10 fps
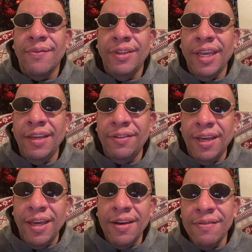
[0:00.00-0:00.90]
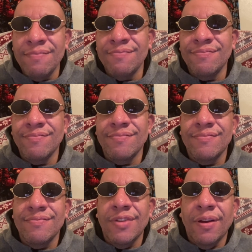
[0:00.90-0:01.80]
Dayton
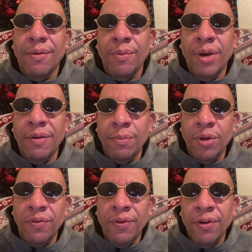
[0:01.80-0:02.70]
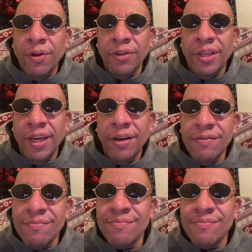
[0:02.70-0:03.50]
Red Roof Hotel,